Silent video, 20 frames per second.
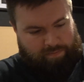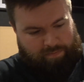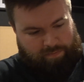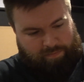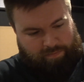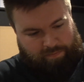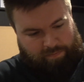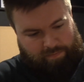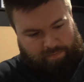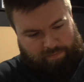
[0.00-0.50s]

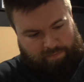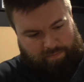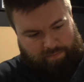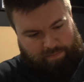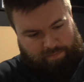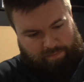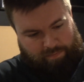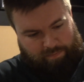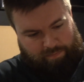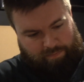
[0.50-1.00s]

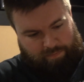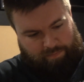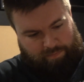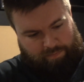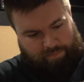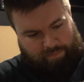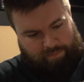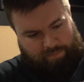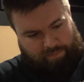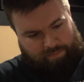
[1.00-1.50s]

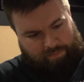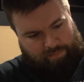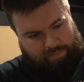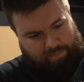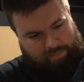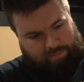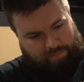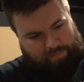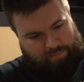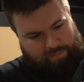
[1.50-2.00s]

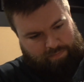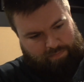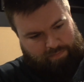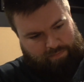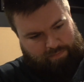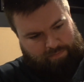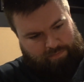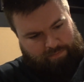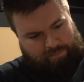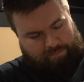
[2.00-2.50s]

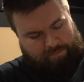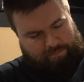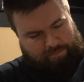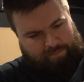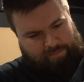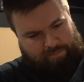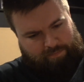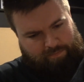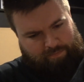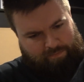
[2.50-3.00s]

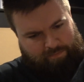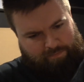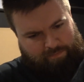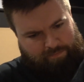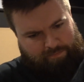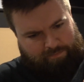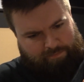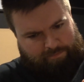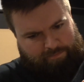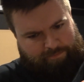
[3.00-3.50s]

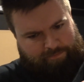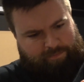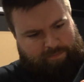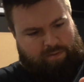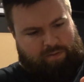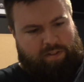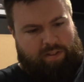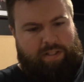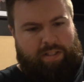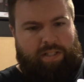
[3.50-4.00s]

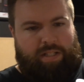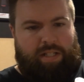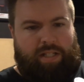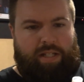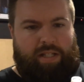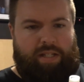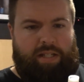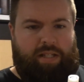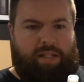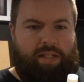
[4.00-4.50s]

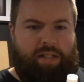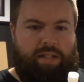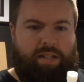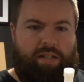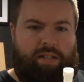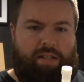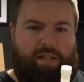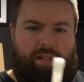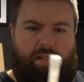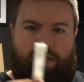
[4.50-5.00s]

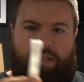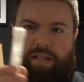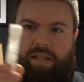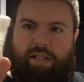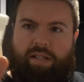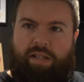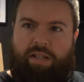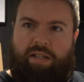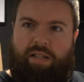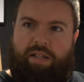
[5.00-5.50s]

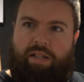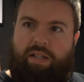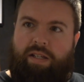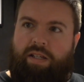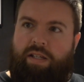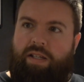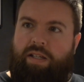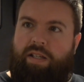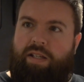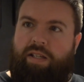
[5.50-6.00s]

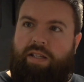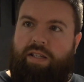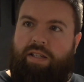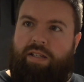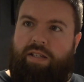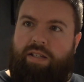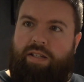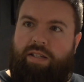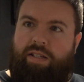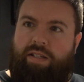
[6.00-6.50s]

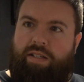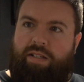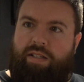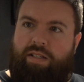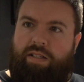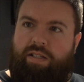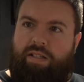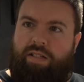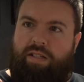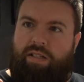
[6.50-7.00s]

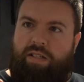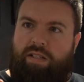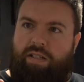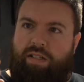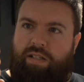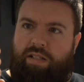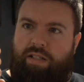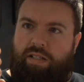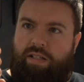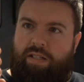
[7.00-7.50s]

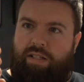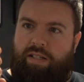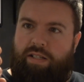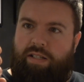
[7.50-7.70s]
Nobody speaks.